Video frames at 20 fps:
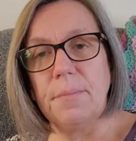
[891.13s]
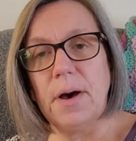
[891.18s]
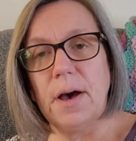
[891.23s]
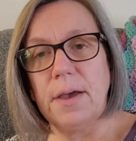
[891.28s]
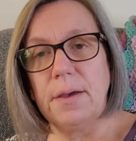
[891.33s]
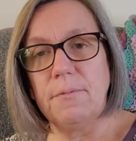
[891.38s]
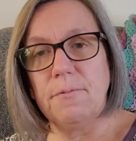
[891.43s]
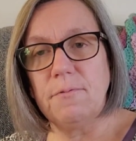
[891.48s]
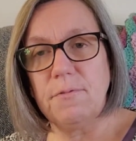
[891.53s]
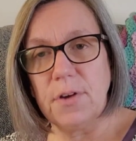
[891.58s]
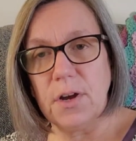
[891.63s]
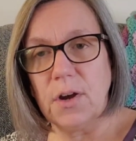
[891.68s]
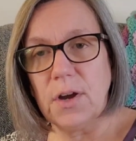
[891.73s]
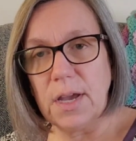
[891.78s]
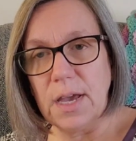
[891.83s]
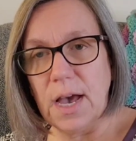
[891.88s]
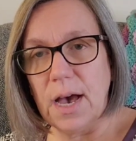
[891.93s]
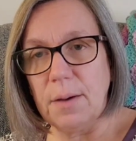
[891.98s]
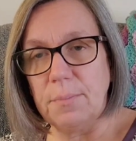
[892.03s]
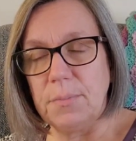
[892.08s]
I am very
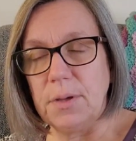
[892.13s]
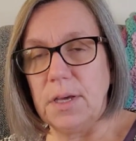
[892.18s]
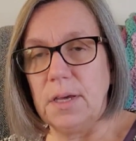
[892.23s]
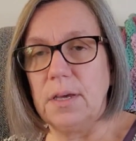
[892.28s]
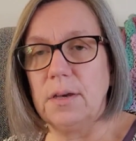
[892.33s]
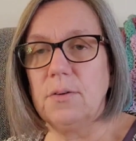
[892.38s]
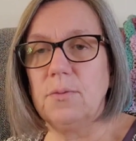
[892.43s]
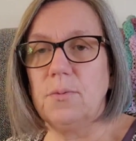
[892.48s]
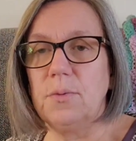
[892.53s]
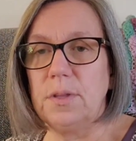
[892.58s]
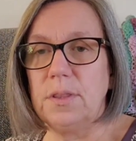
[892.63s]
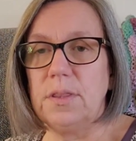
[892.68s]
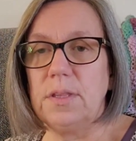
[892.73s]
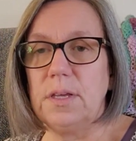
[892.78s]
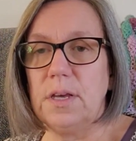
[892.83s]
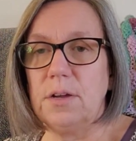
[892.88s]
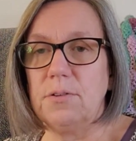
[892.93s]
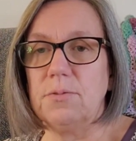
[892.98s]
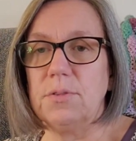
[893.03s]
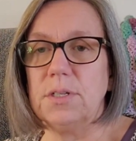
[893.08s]
happy with the
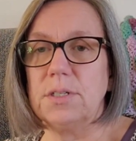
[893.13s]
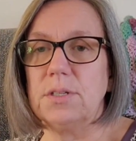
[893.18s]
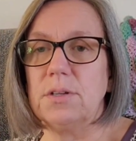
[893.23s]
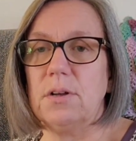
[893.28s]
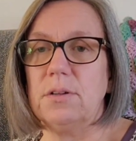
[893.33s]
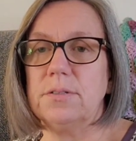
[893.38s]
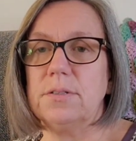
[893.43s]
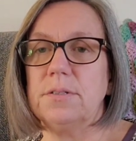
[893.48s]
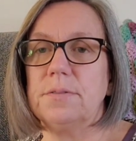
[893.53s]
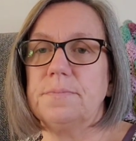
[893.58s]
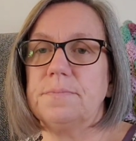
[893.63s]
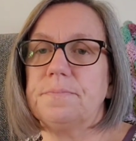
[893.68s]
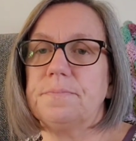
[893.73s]
end result.